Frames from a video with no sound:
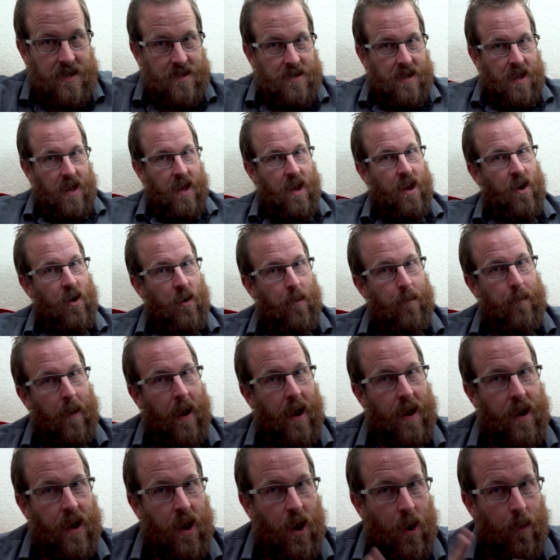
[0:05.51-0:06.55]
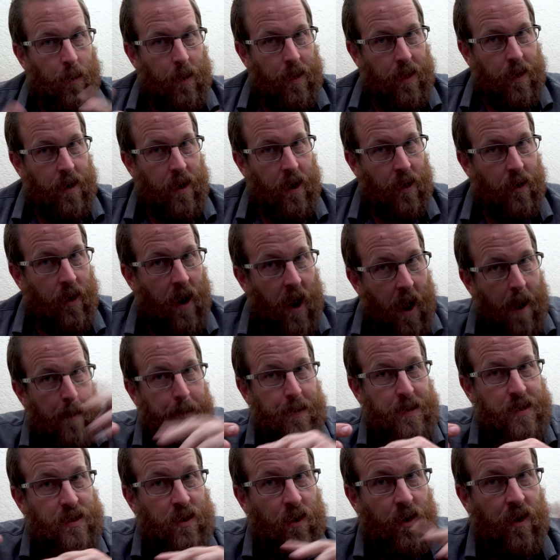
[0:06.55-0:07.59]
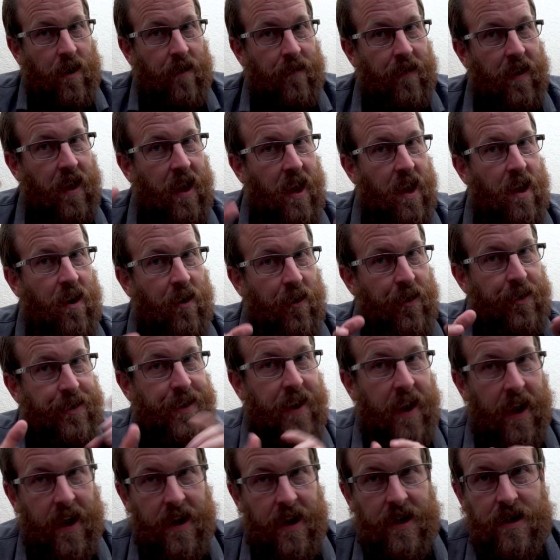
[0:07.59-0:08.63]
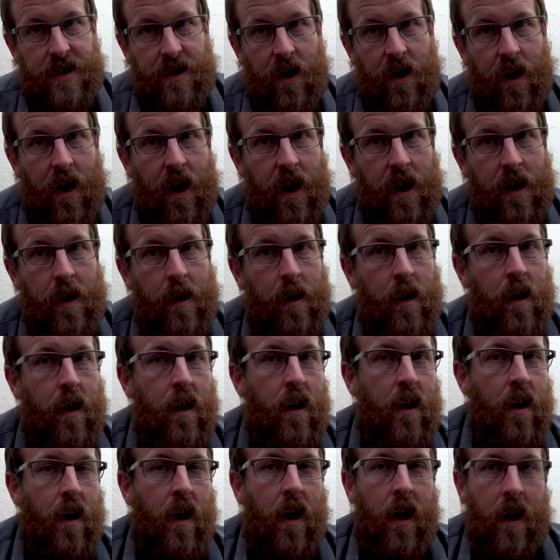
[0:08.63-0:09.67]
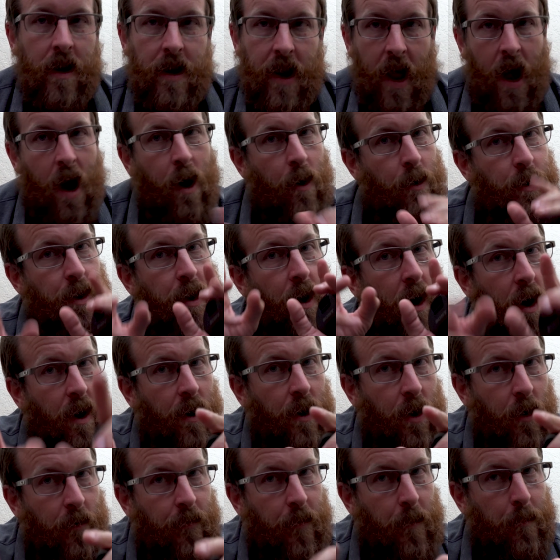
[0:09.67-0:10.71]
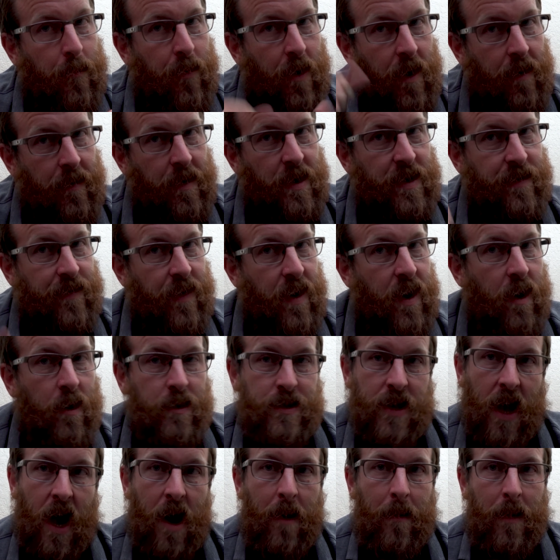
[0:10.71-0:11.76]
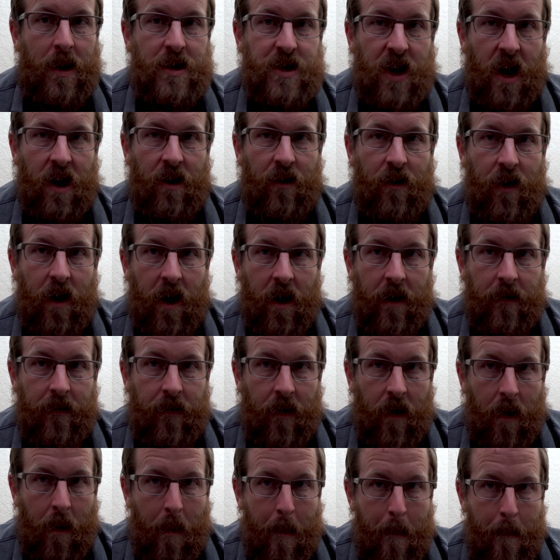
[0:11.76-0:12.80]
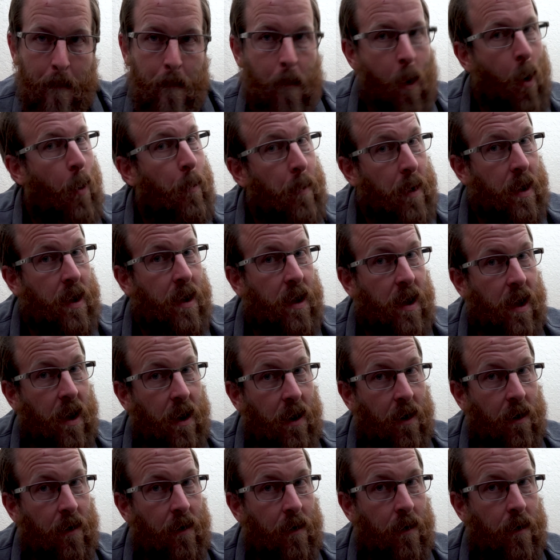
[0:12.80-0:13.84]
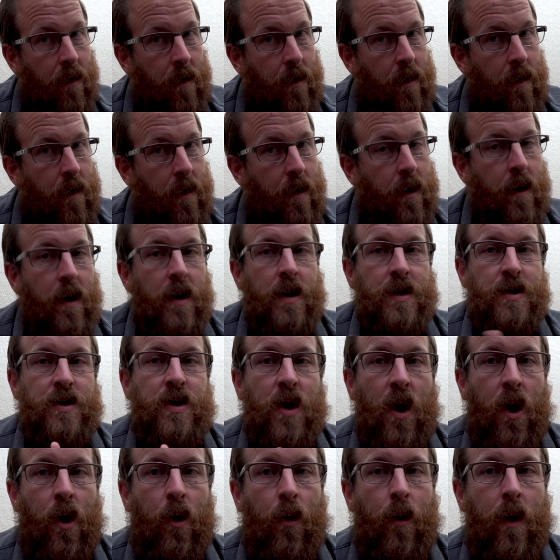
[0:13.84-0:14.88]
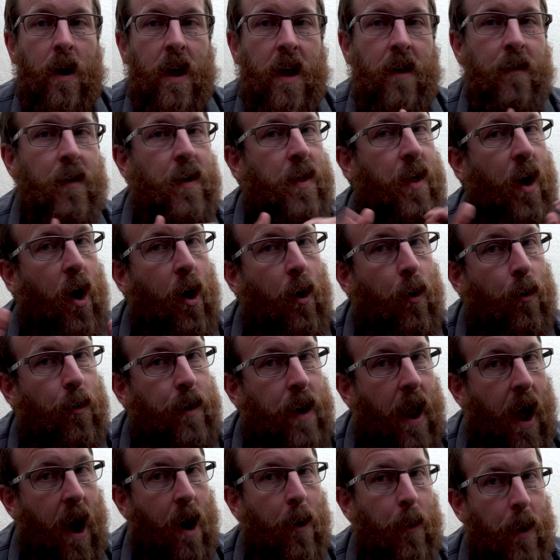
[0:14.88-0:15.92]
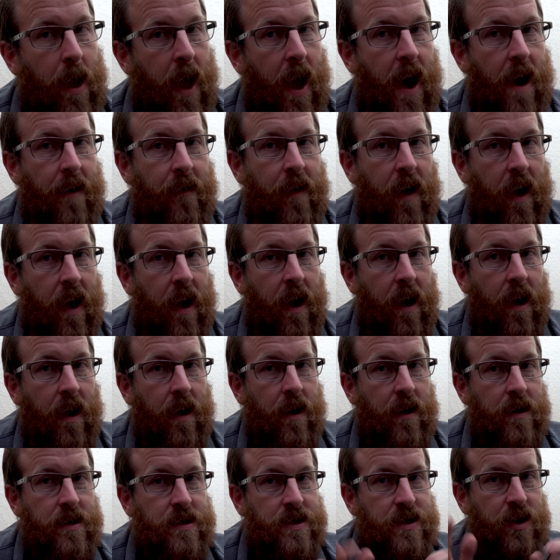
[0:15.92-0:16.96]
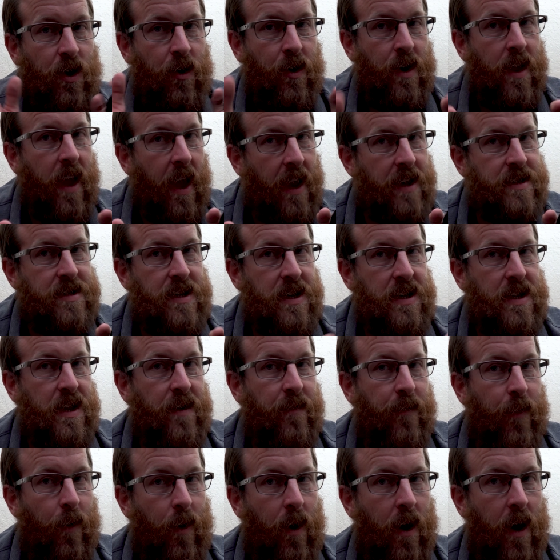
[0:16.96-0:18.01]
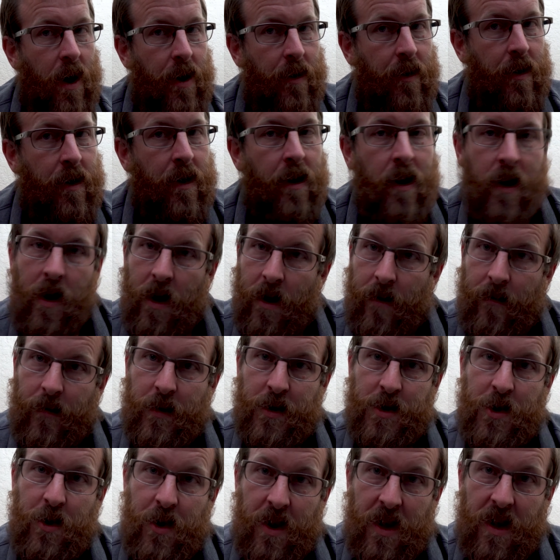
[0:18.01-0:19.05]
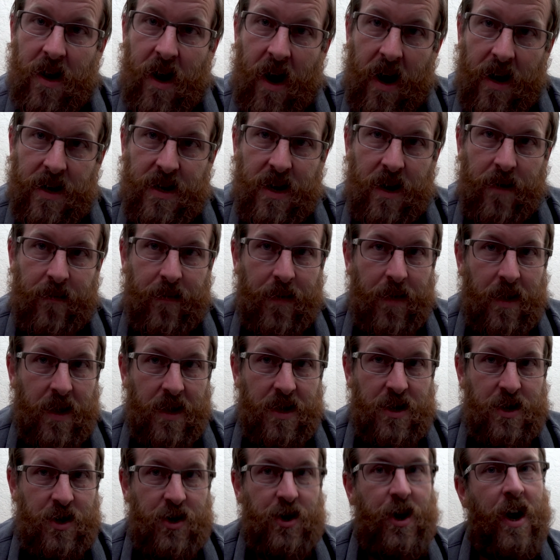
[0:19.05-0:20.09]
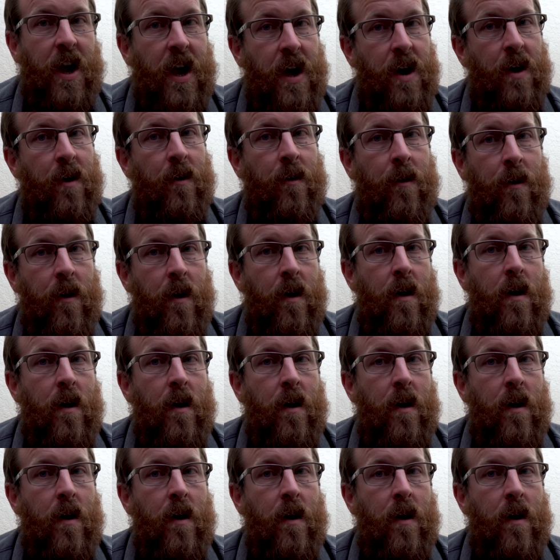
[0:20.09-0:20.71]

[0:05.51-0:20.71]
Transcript: It's the Eagle back here with another episode of Eagle Tech Talk. Now, y'all know from previous videos how much I love moment gear. So even though now we have a Sony a6400 for shooting content for this channel,